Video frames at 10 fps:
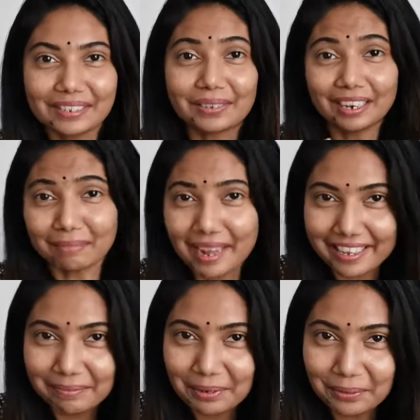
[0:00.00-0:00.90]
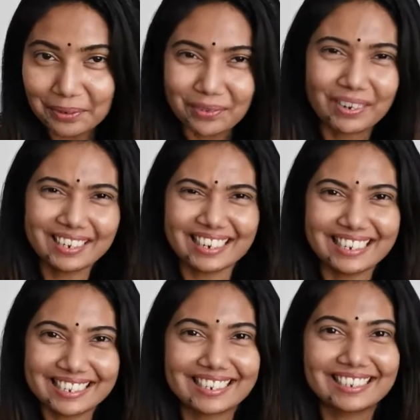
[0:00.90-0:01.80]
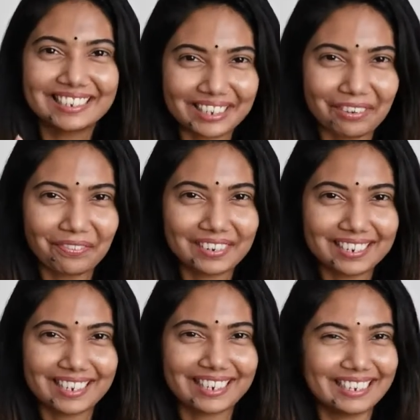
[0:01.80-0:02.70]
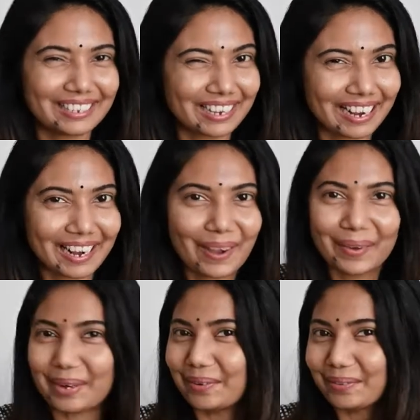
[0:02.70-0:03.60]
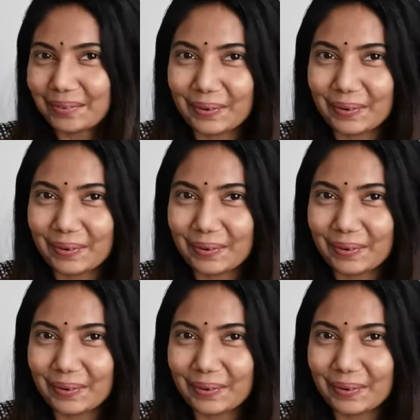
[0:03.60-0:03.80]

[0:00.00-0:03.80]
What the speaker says: So let me explain to you what is the difference in this cacao and also